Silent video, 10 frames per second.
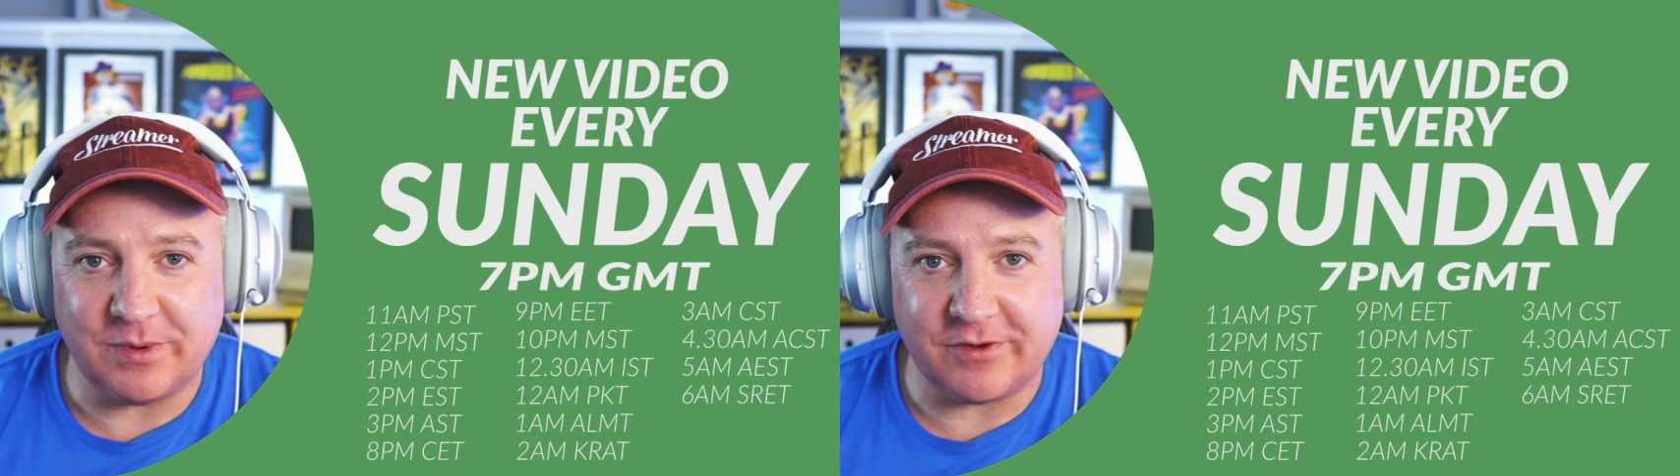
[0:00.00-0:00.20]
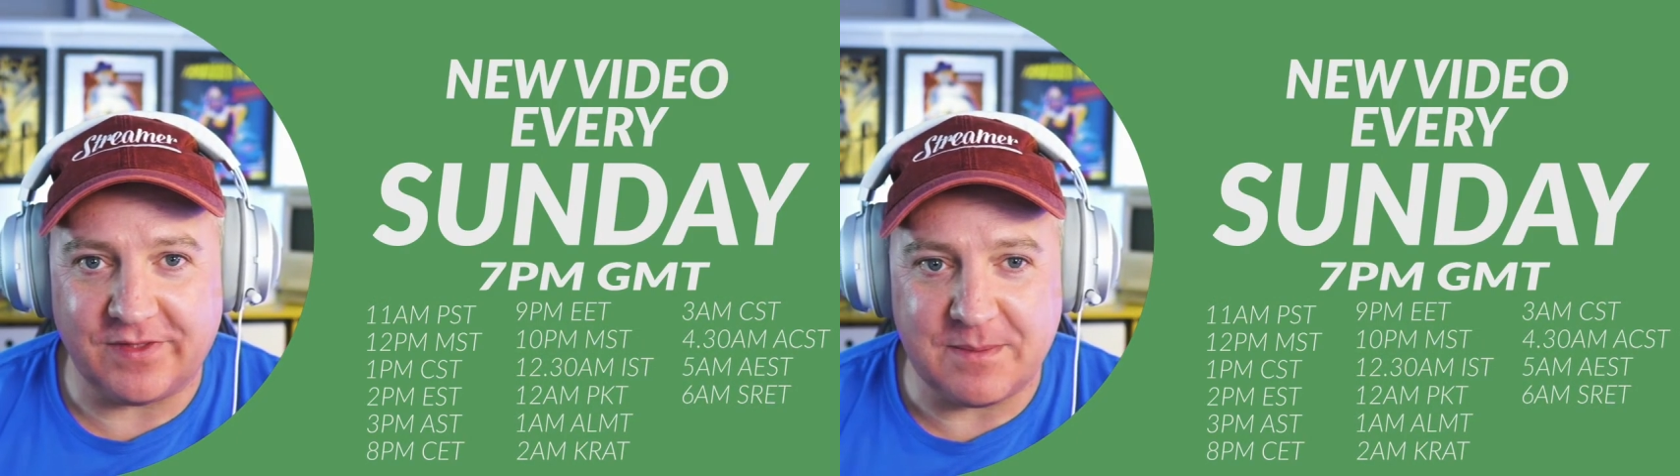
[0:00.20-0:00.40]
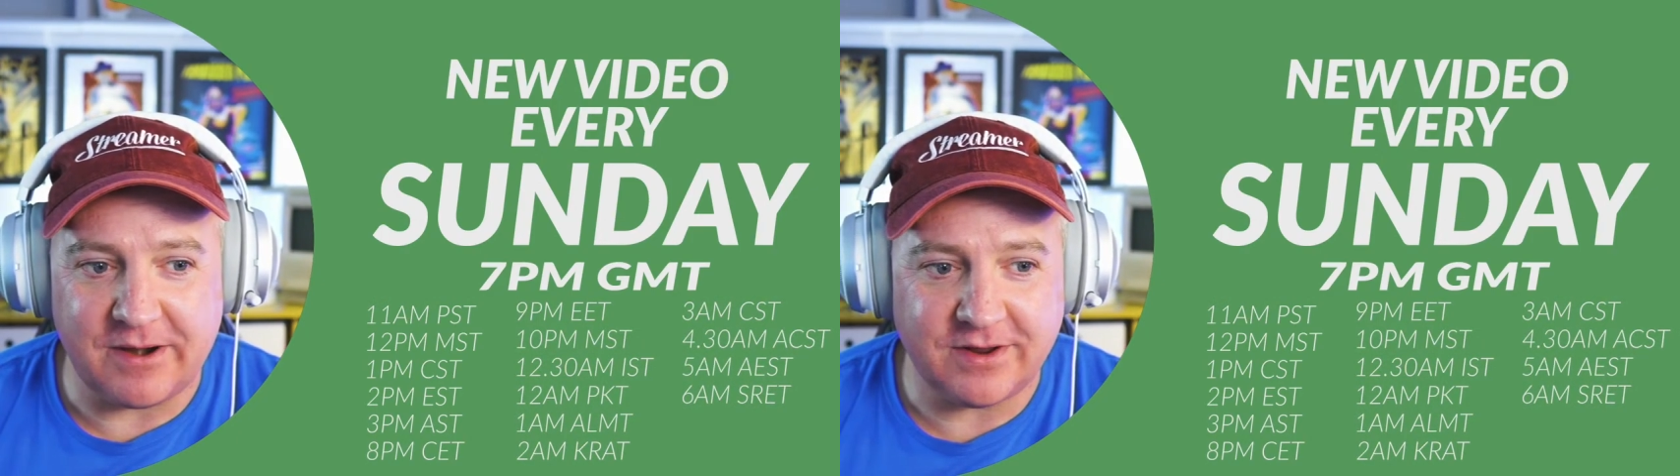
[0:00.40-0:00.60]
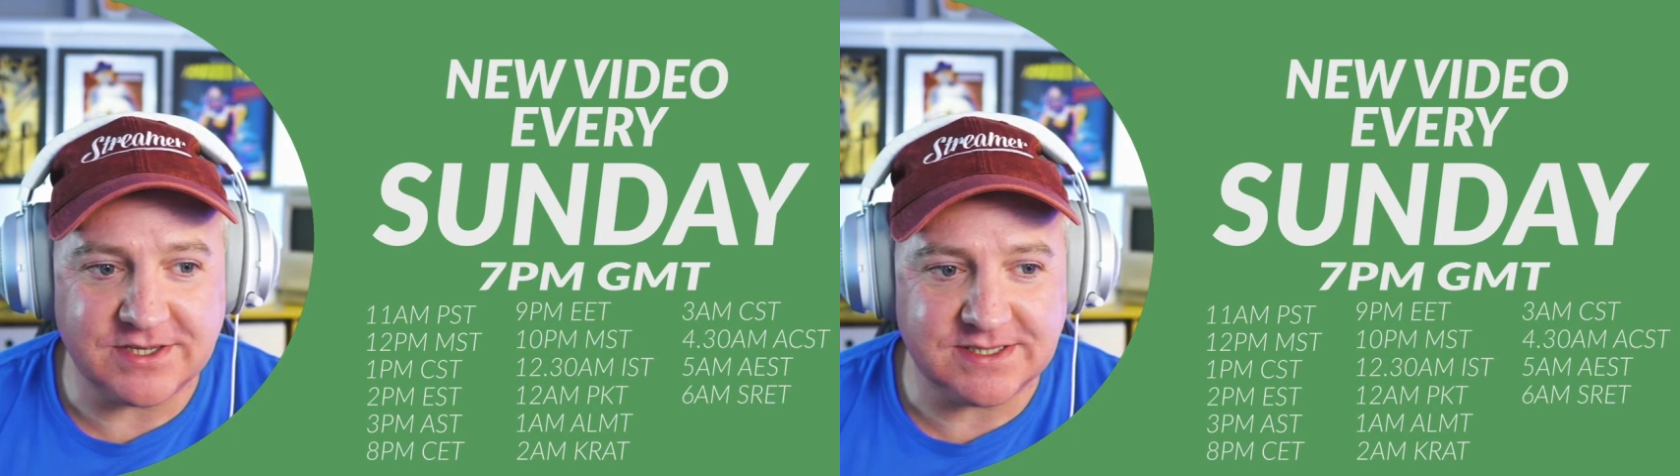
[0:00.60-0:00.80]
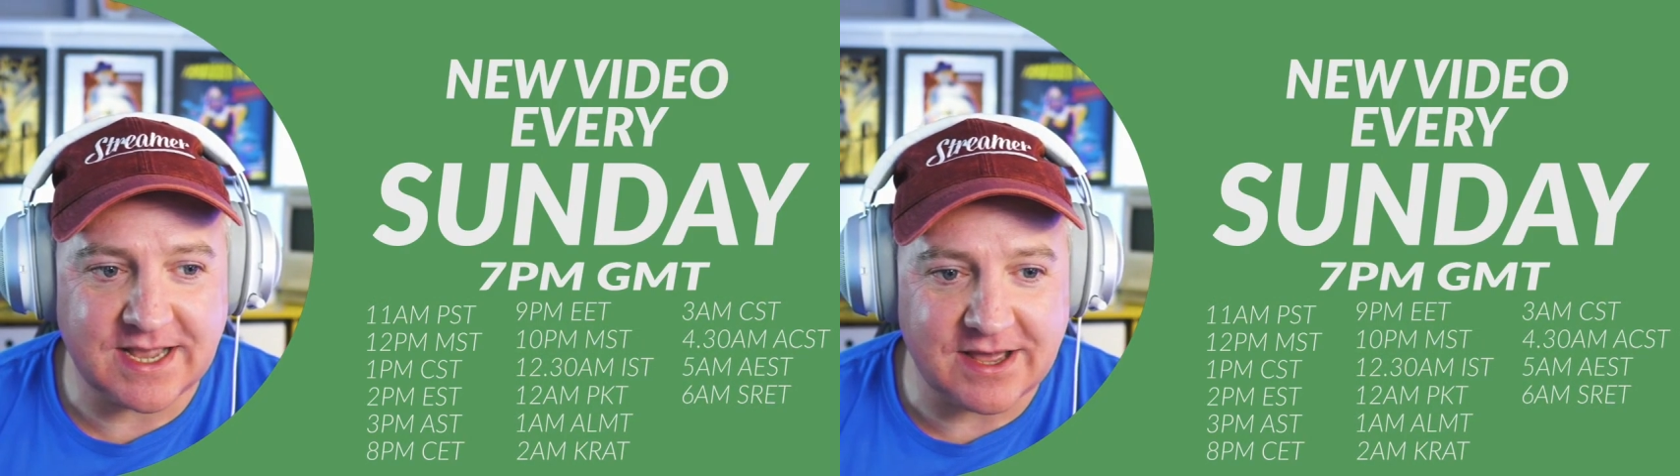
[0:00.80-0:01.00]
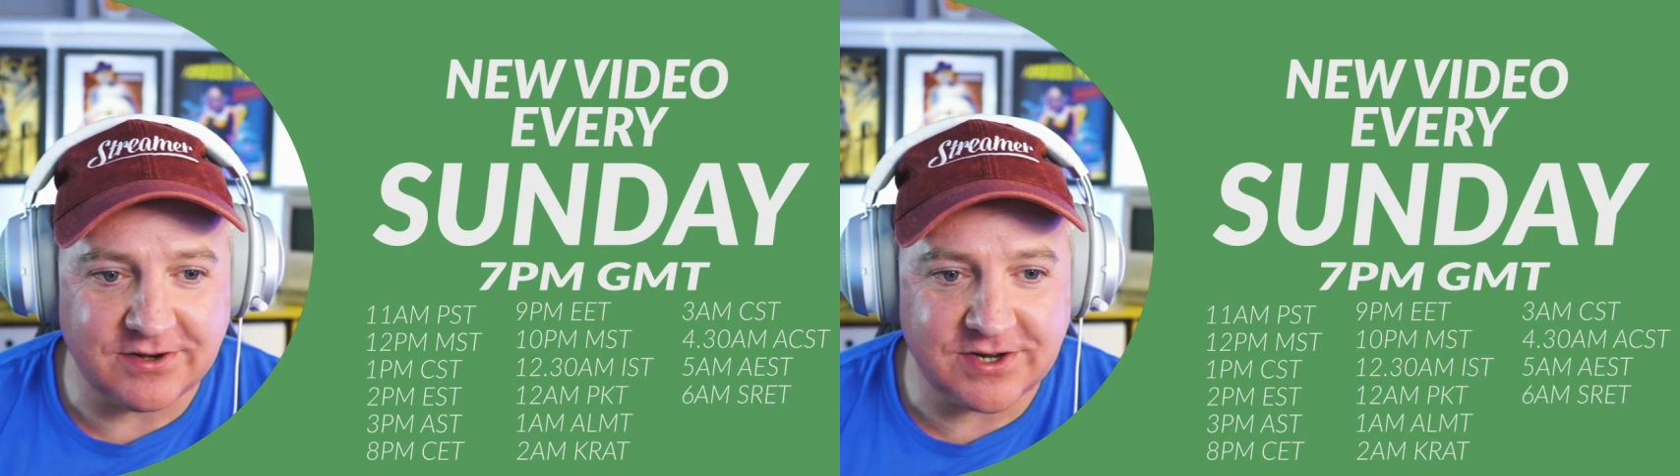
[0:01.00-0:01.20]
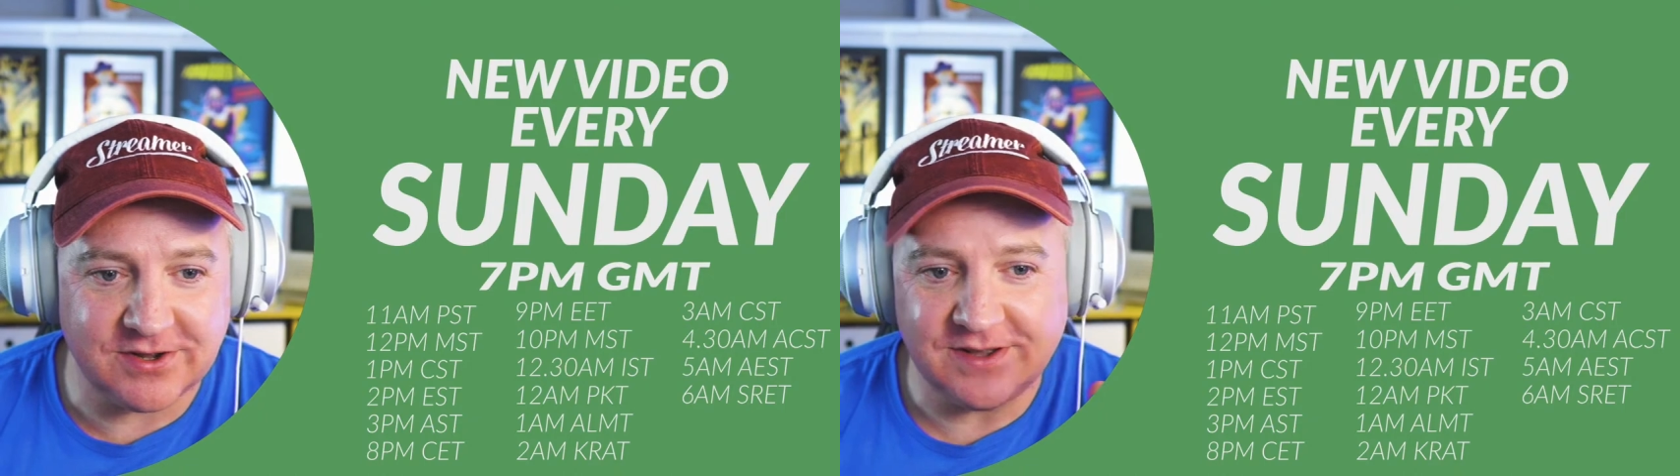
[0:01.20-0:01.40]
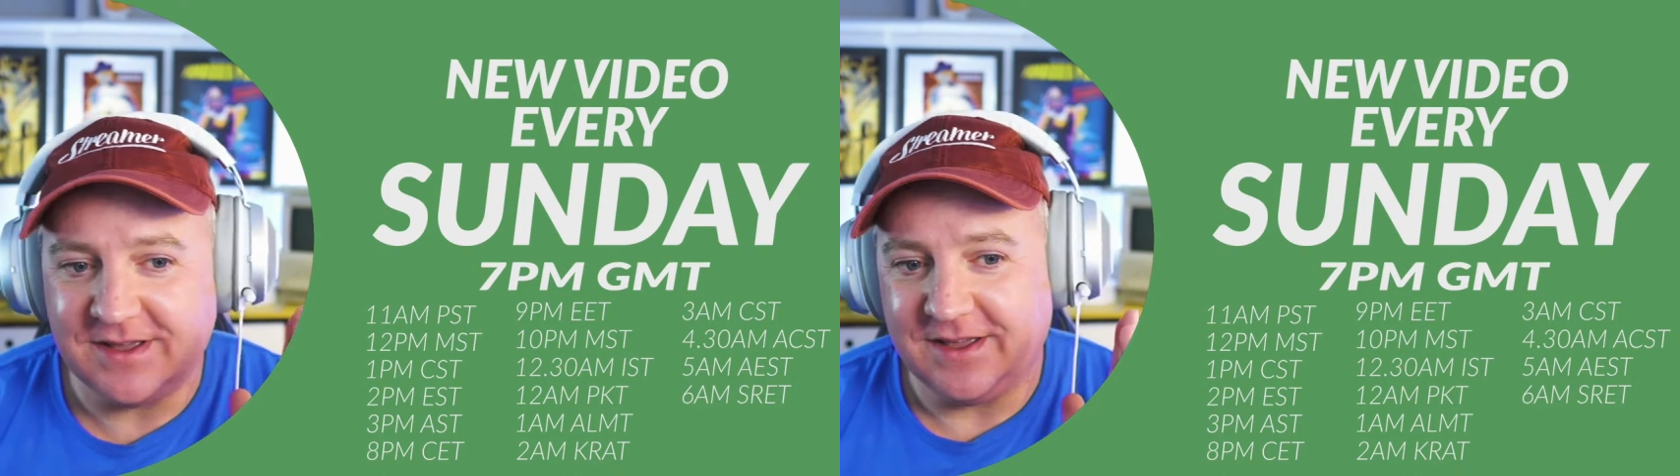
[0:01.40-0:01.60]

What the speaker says: we've got the Americas and Canada.